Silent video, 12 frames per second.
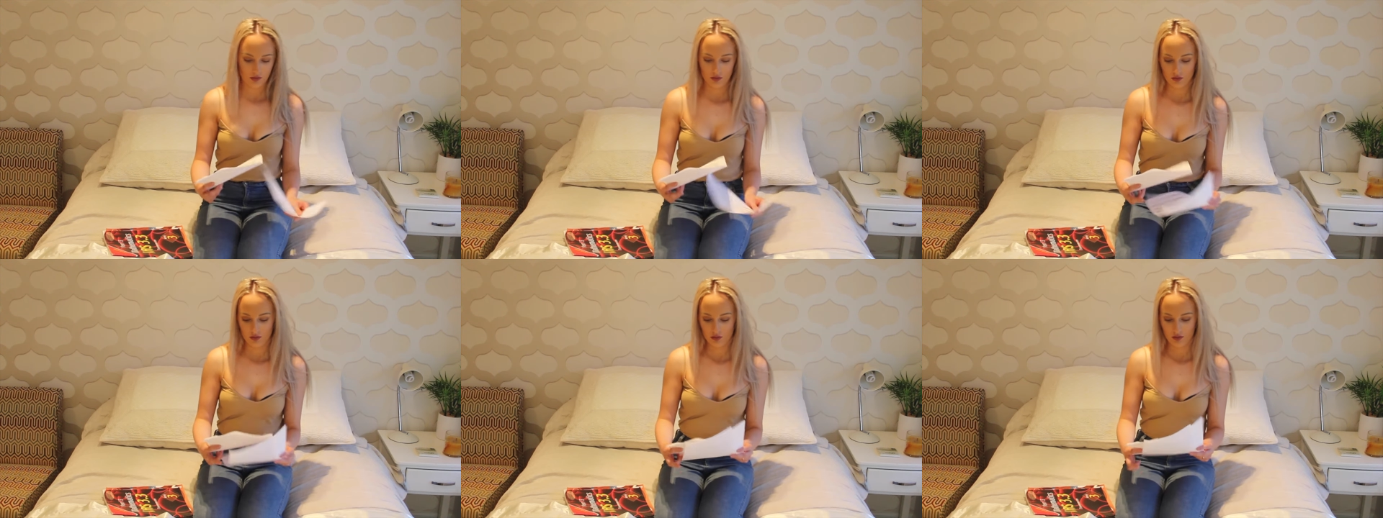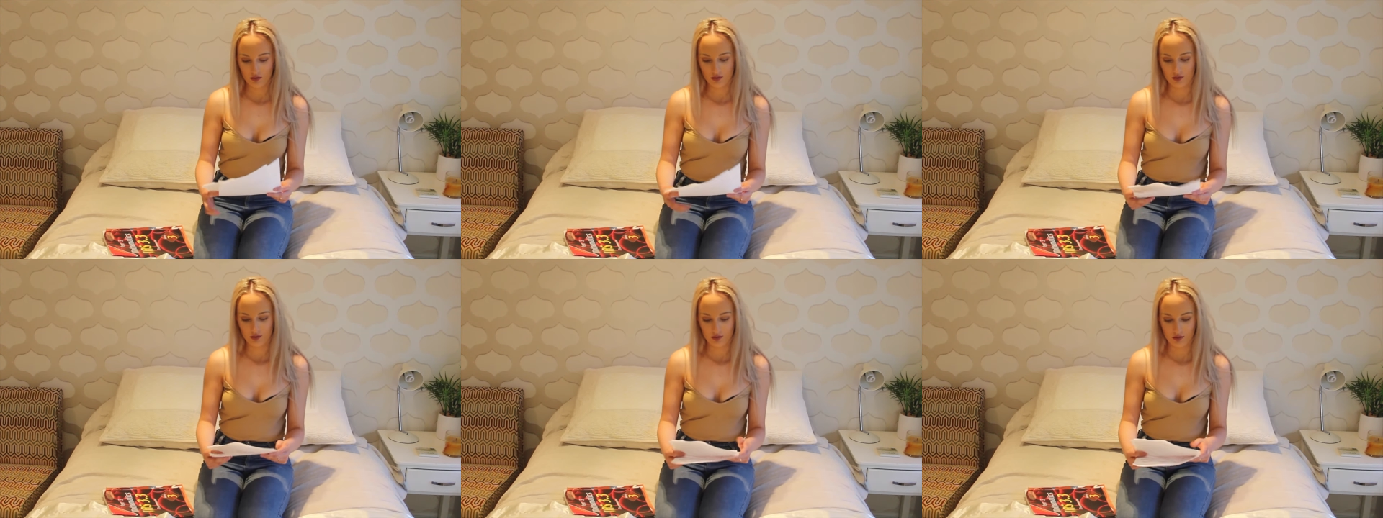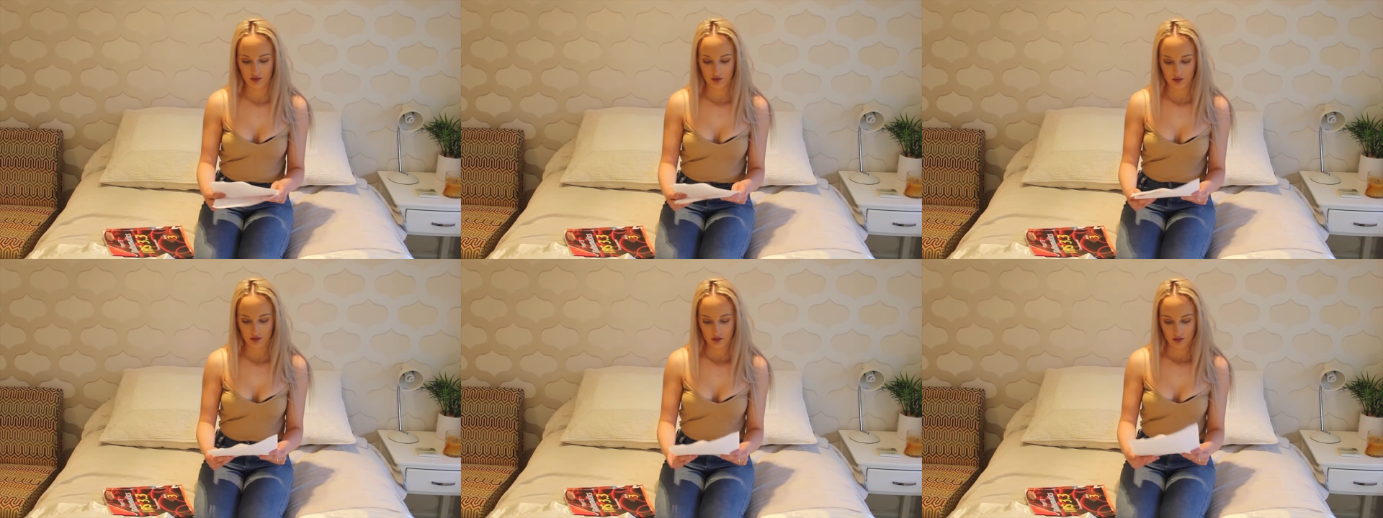
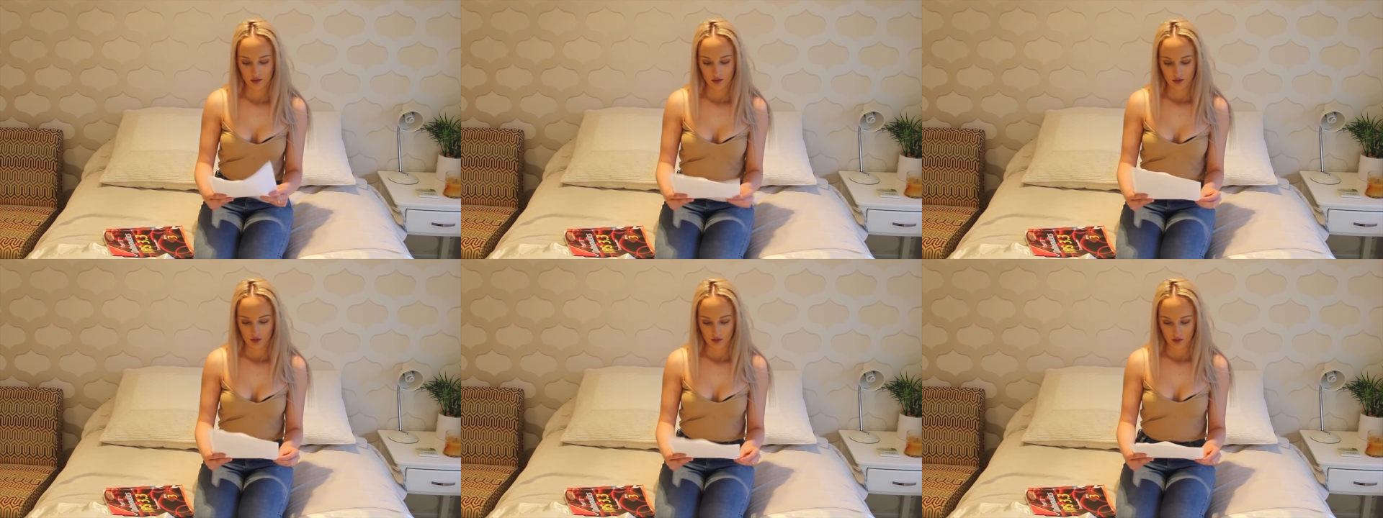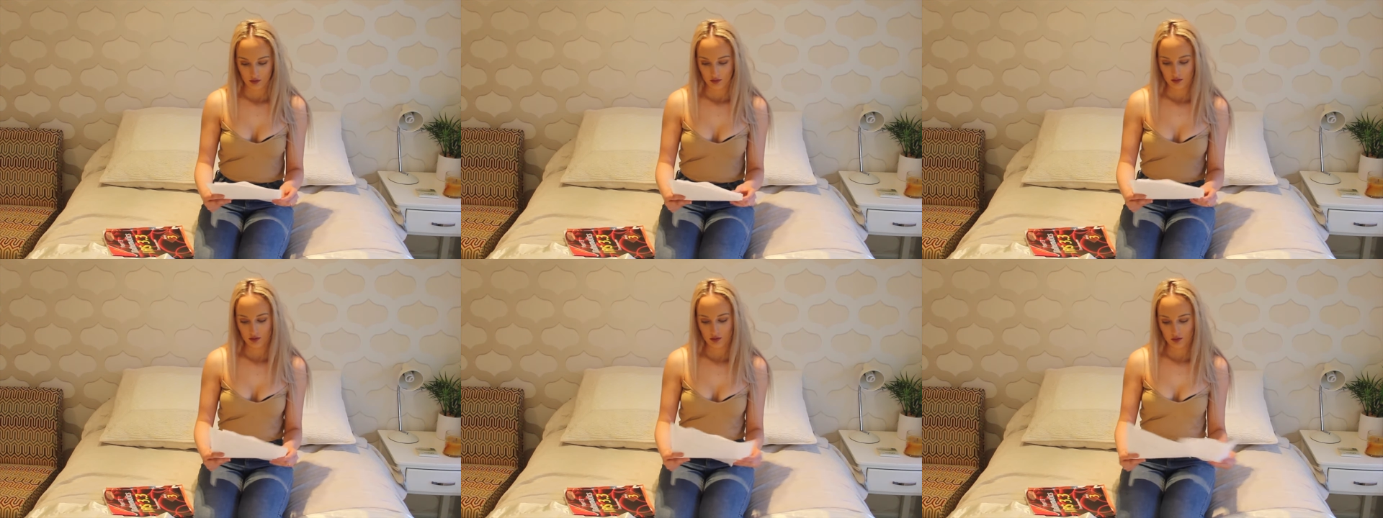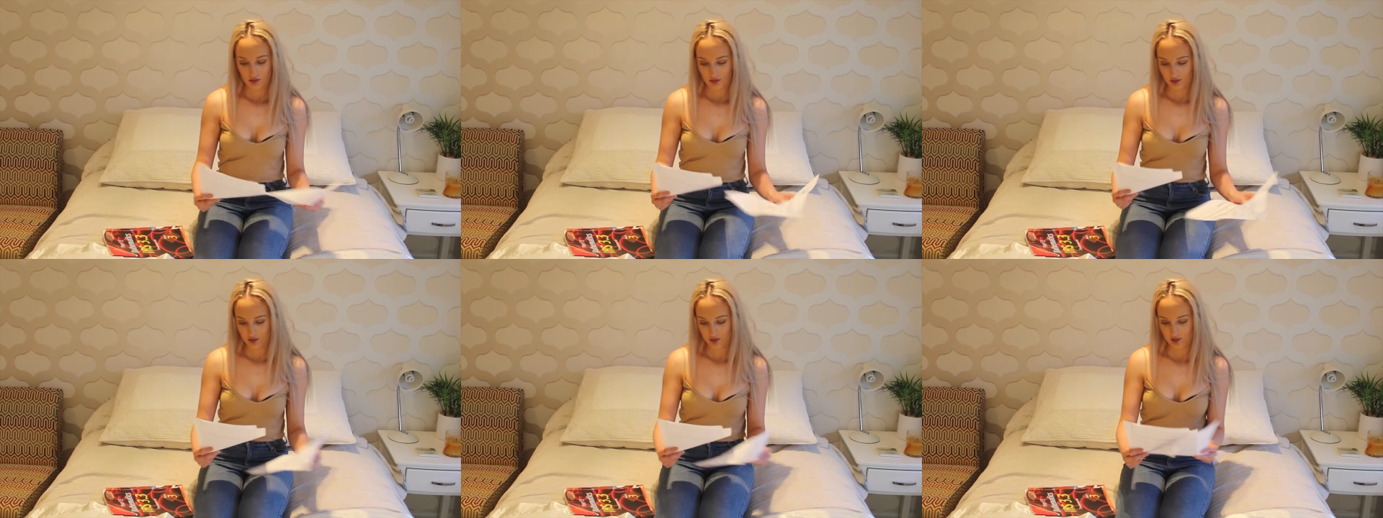
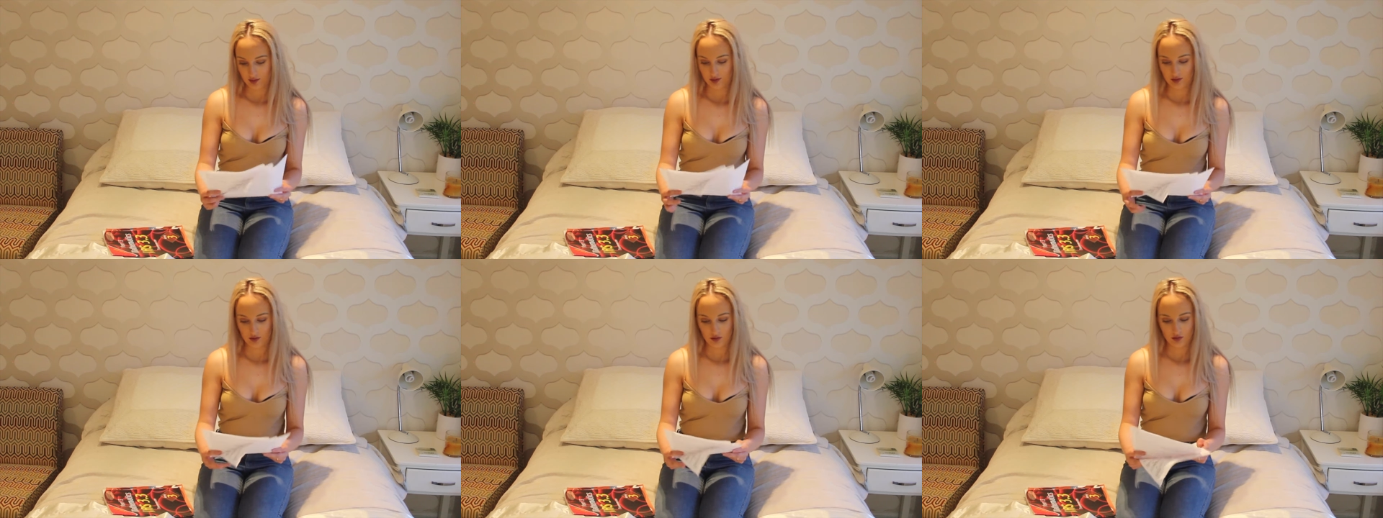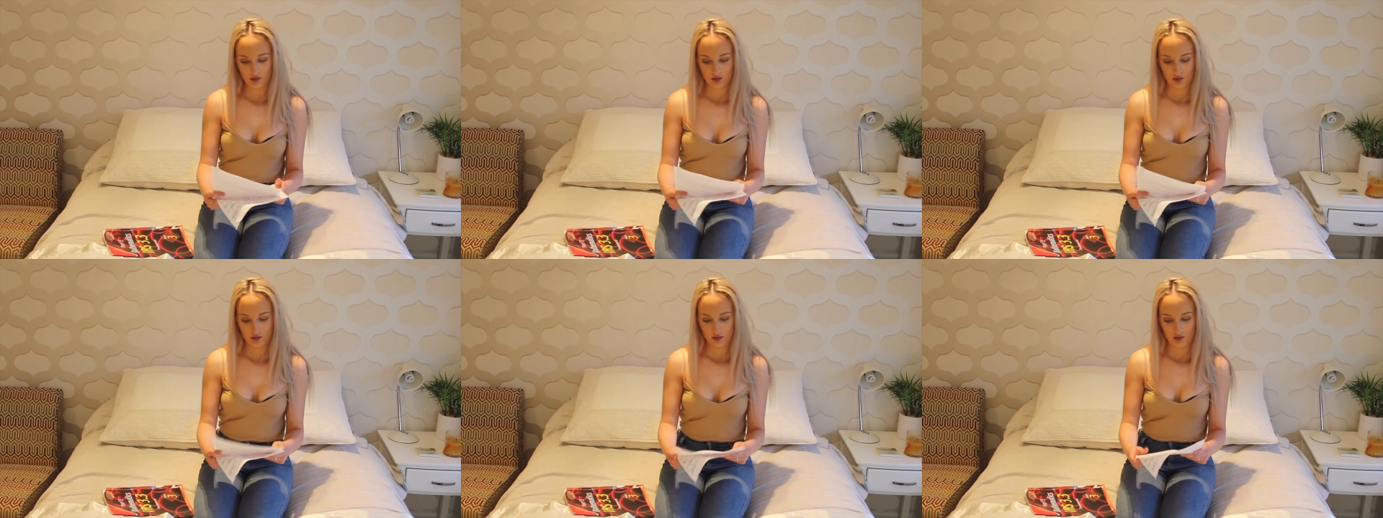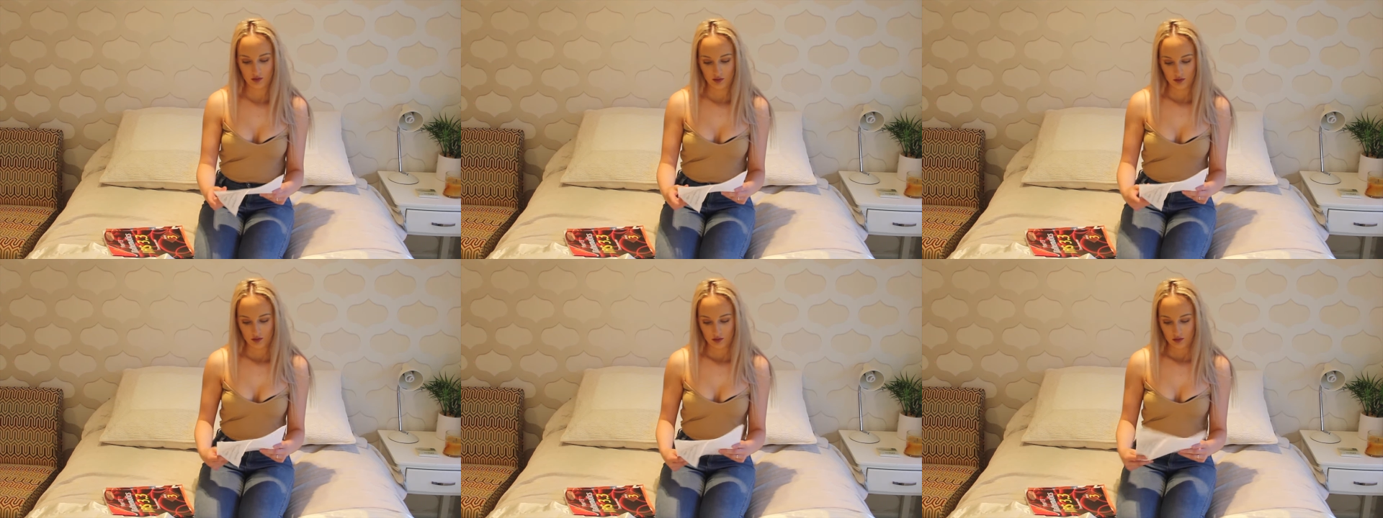
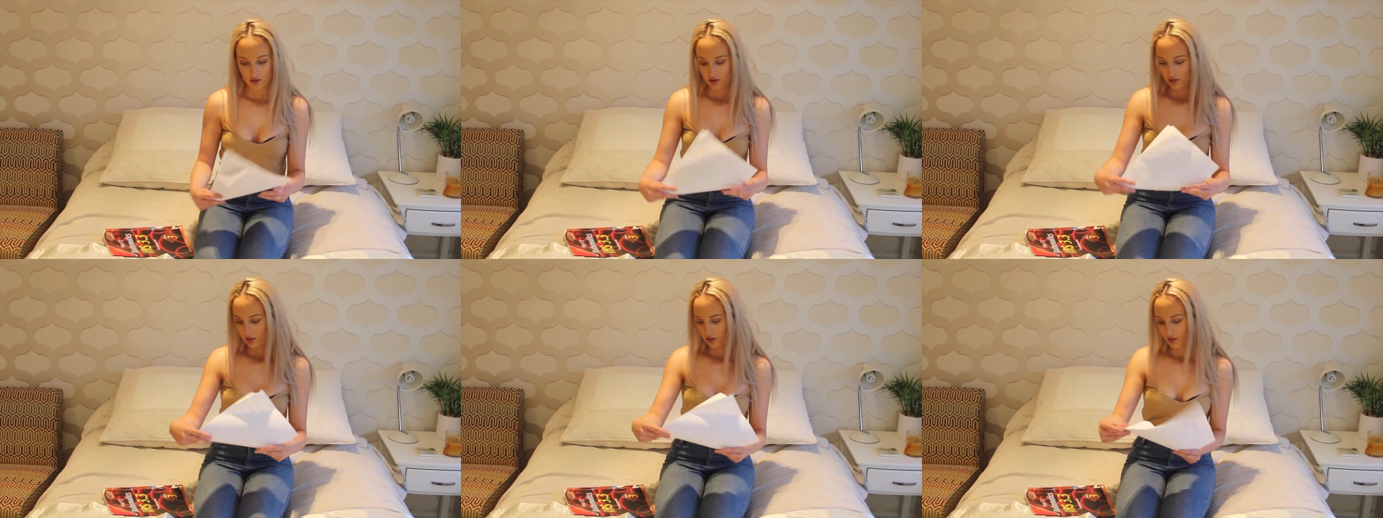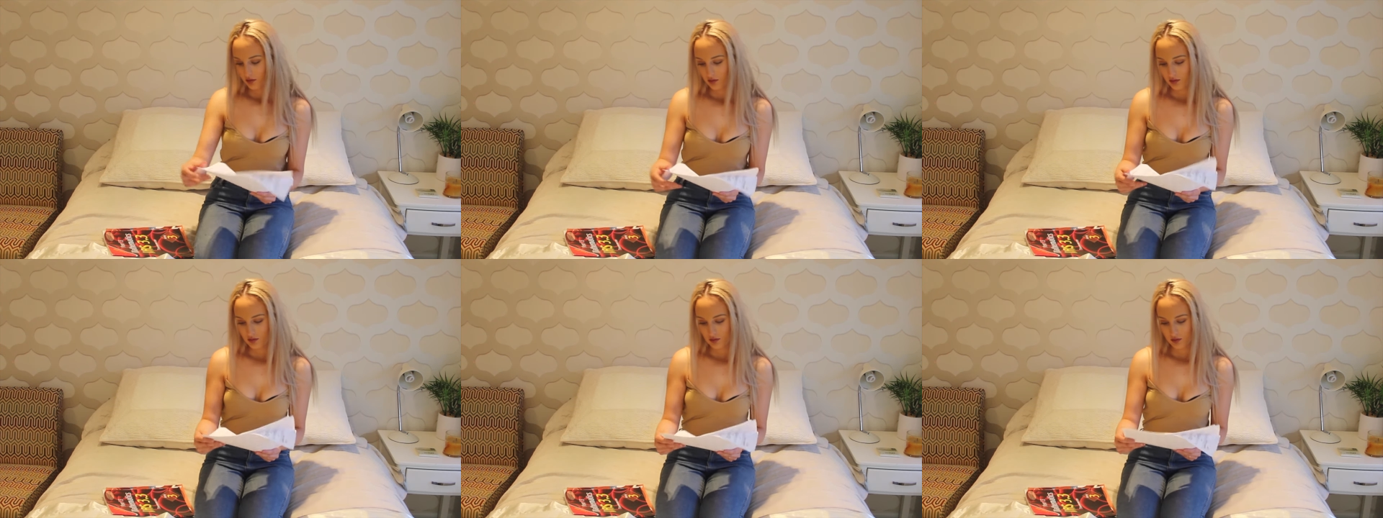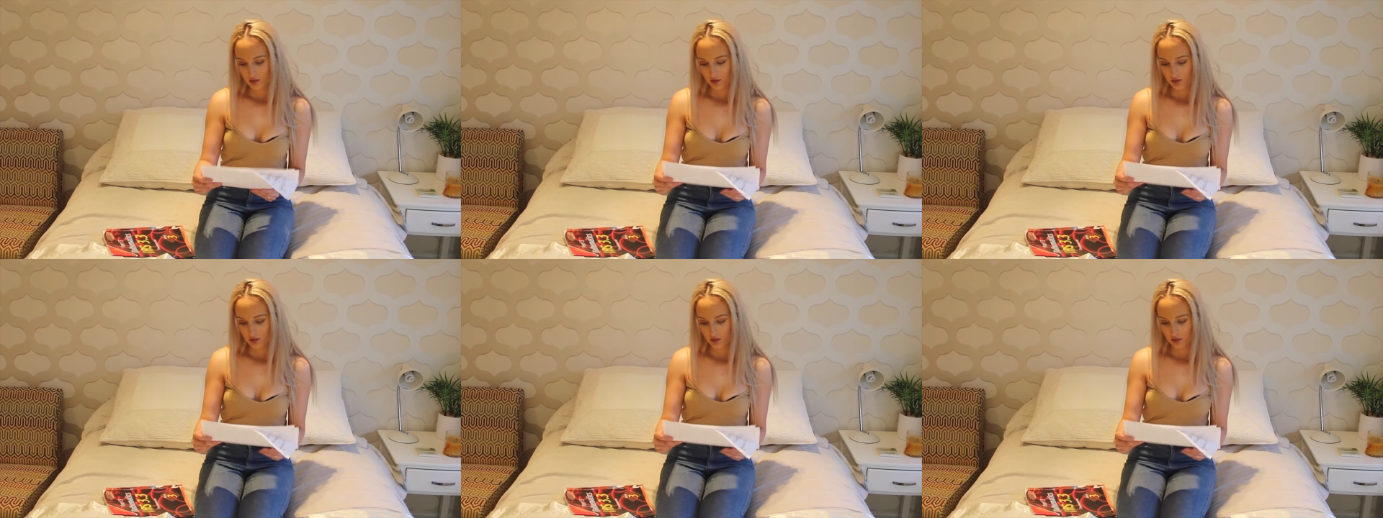[no speech]